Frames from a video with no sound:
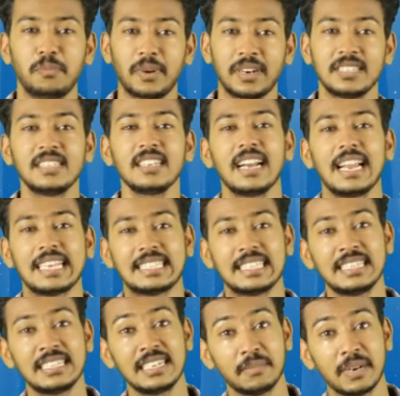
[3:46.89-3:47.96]
pressure
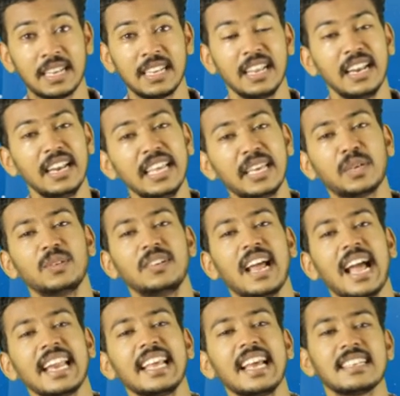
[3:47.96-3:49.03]
exerted by liquid
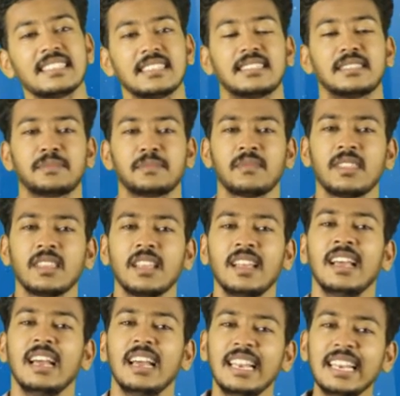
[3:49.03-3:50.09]
and gases.
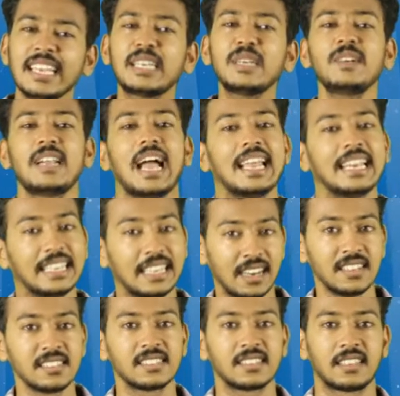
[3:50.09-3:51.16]
Liquid and
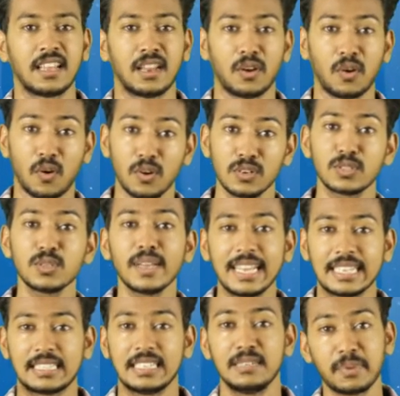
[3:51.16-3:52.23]
gas can also
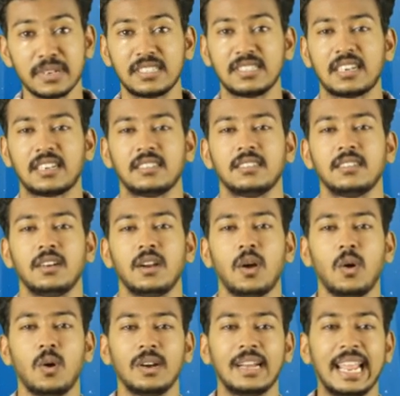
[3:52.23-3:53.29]
exert pressure
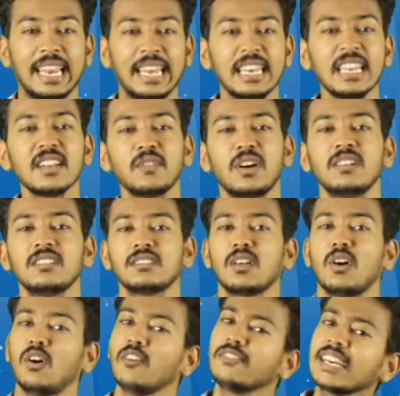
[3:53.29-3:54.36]
on inner walls
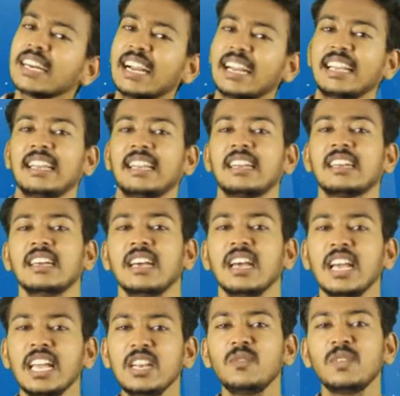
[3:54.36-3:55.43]
of the container
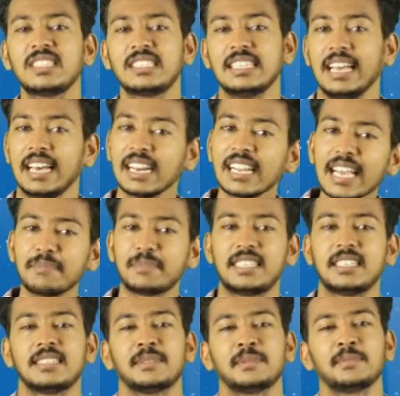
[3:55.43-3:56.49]
in which they are
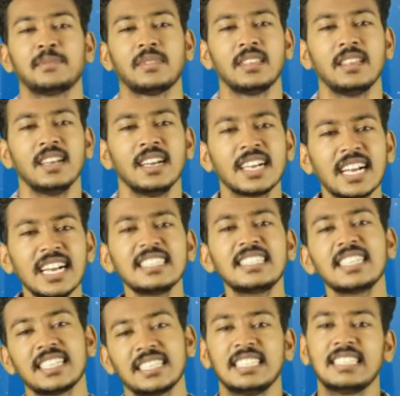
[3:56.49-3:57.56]
kept.
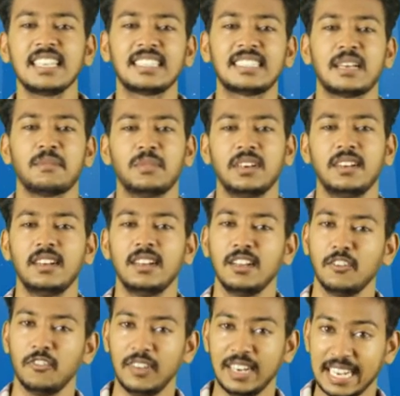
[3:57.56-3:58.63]
Consider this example.
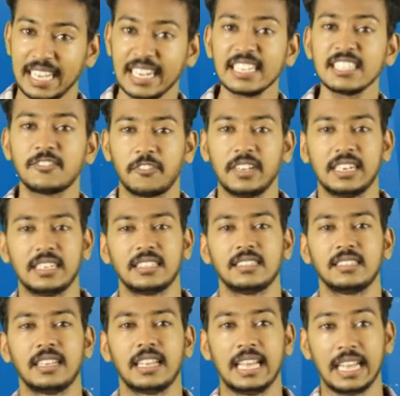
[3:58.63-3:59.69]
When air is filled,
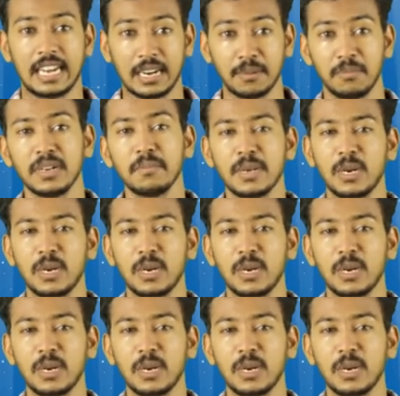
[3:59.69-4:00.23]
a rubber